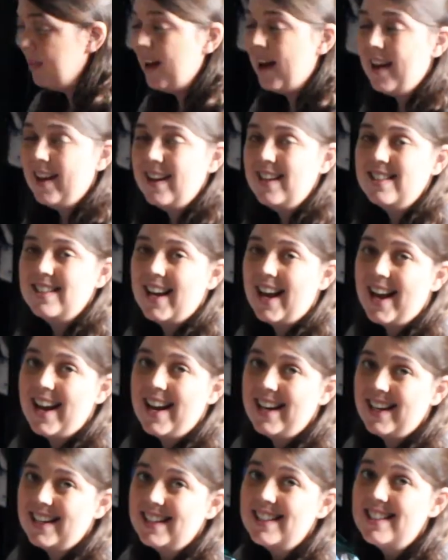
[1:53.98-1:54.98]
that is
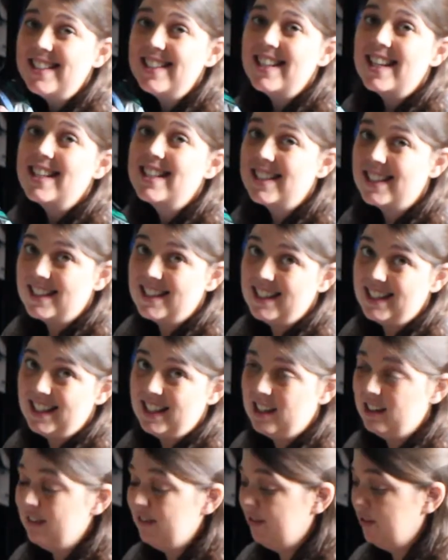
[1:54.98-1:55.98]
a
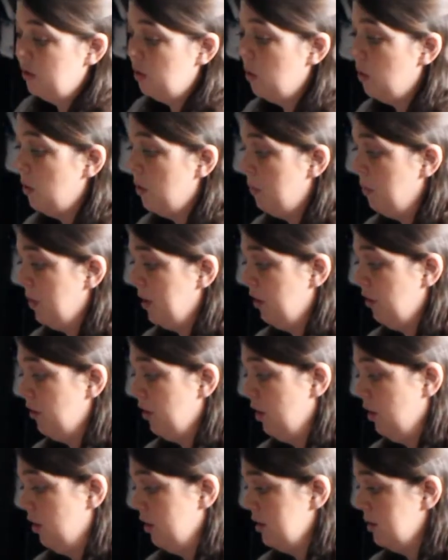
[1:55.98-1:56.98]
necessity for when you're
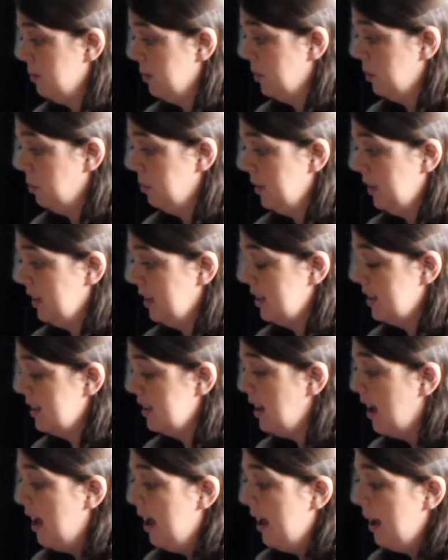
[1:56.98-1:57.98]
in a hospital
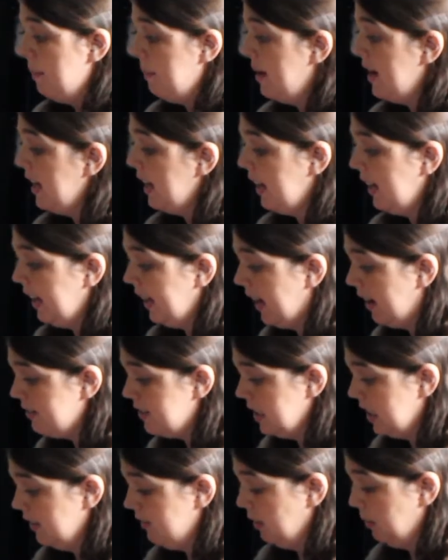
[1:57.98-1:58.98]
because immediately
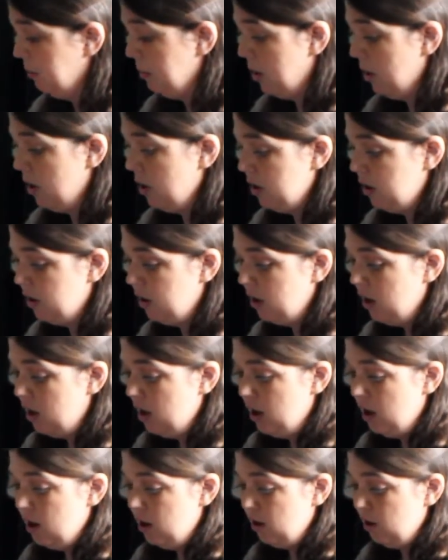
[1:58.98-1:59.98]
after giving birth,
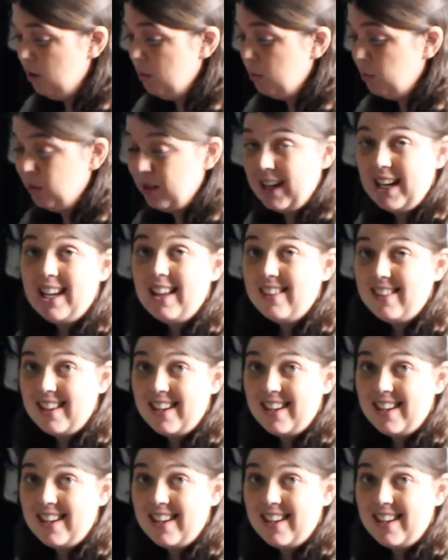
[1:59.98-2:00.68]
you will need